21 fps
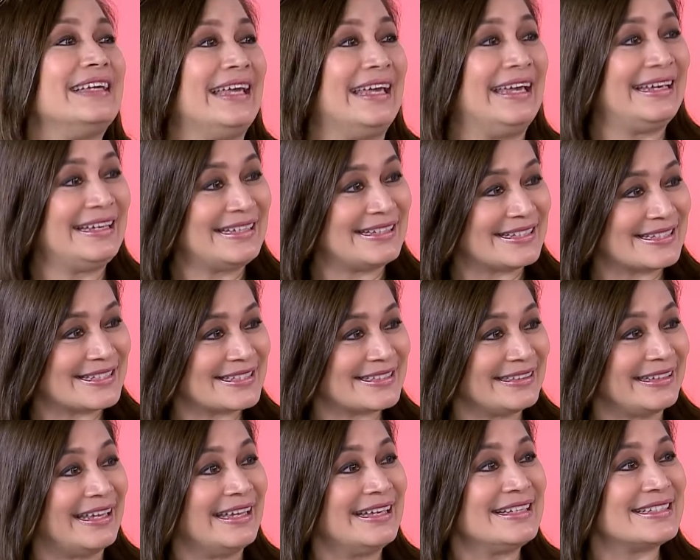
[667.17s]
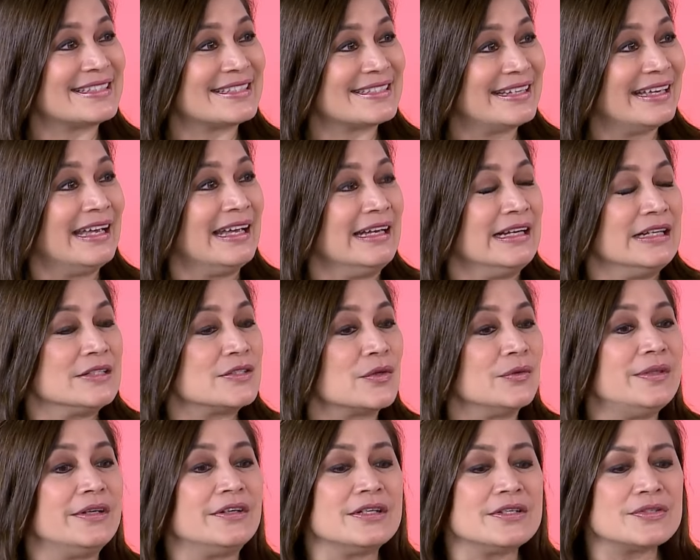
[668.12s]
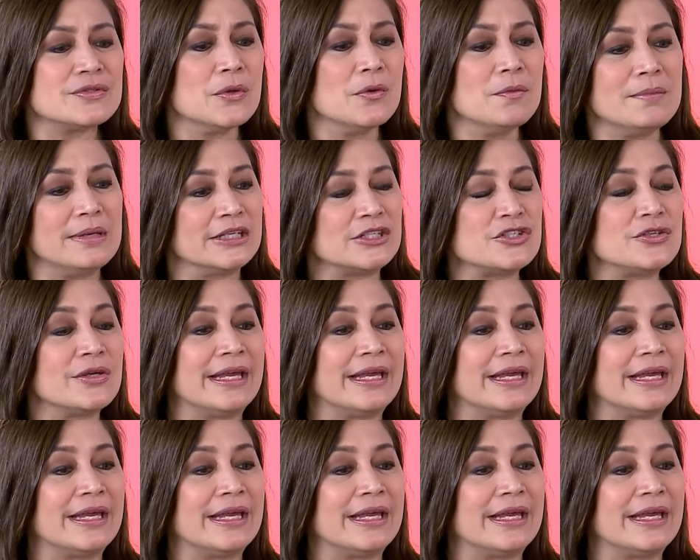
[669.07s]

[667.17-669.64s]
Yes, already. Yes. Mm-hmm. So there's so much. You